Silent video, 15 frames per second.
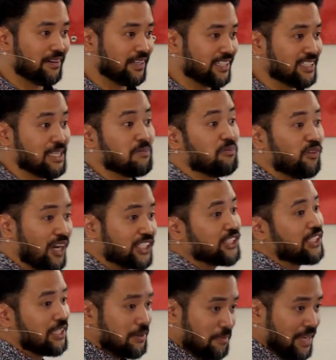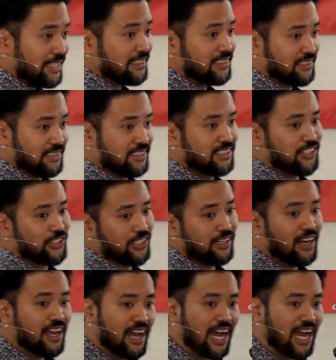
because I'm rushing to make this decision. I